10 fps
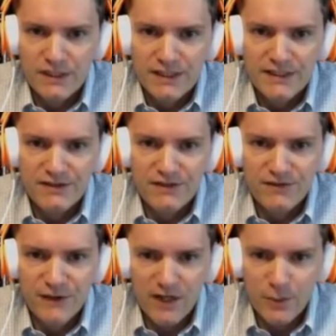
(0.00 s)
He's going to
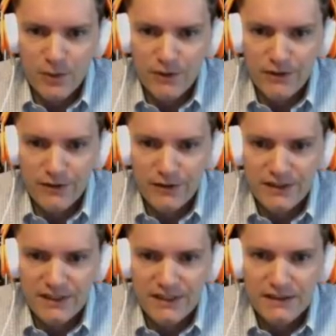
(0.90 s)
fireball there
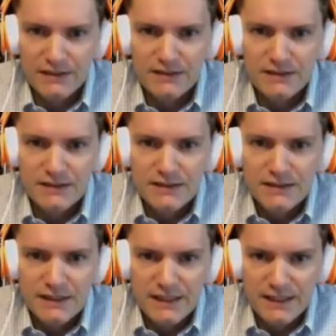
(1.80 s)
again.
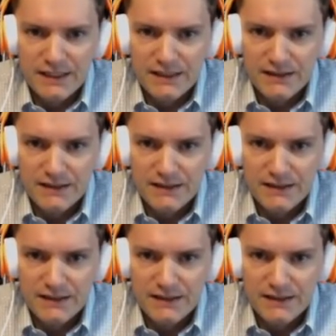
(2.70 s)
And...